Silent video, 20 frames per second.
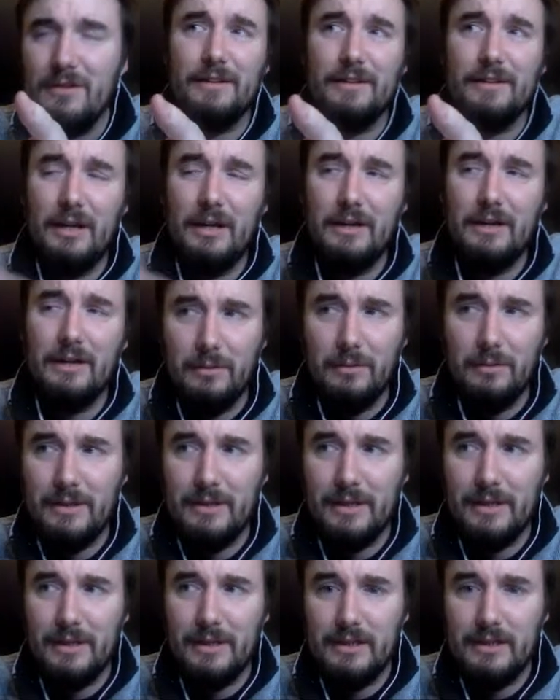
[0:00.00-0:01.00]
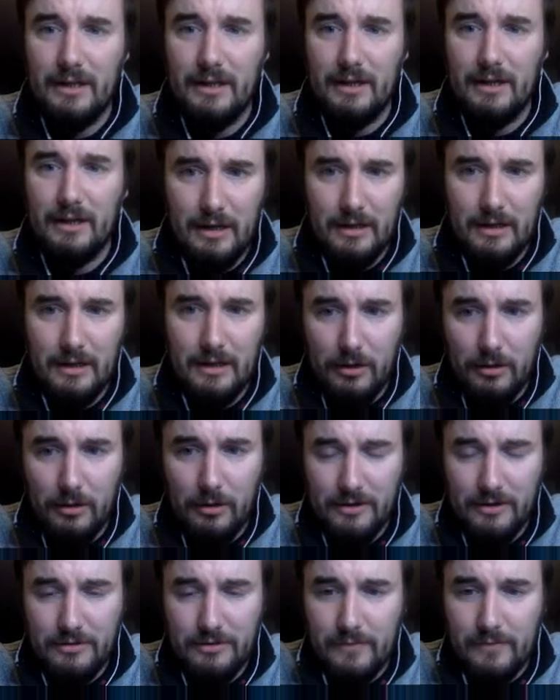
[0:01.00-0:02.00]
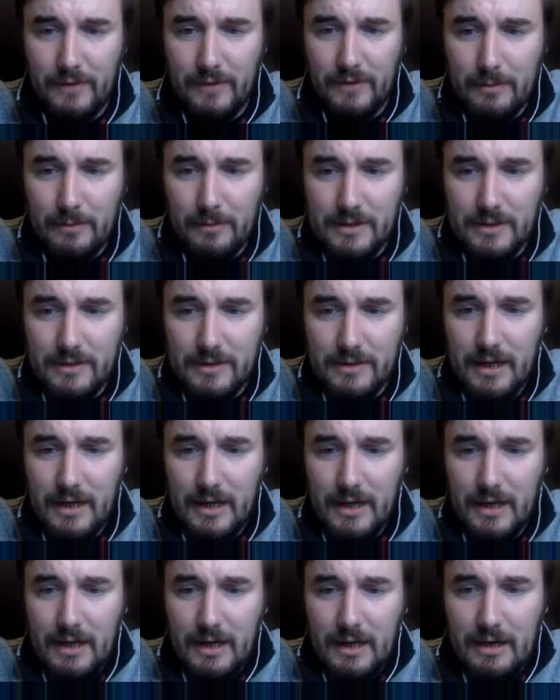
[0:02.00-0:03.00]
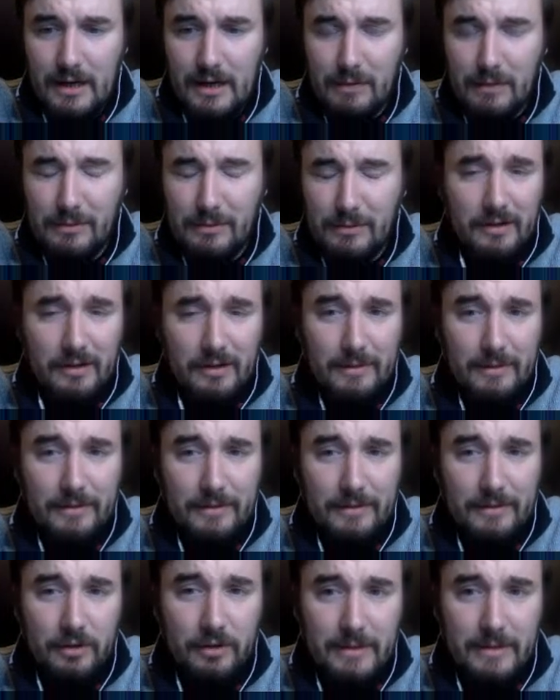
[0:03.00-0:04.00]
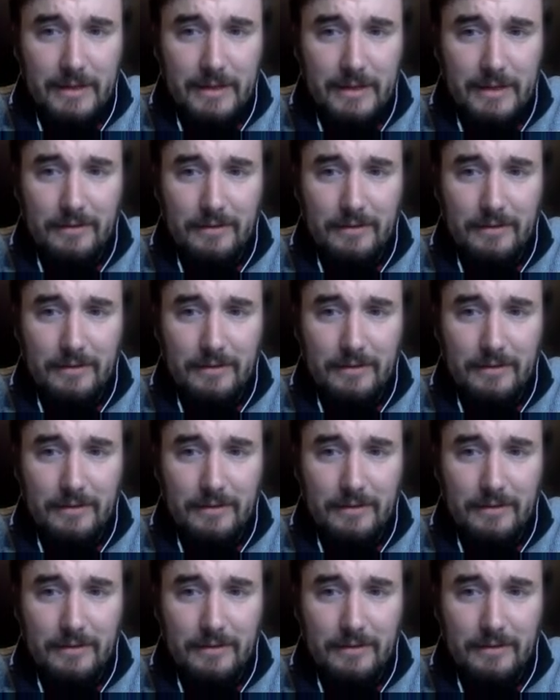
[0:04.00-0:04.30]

not safer, but like a low pressure environment. When you think about scuba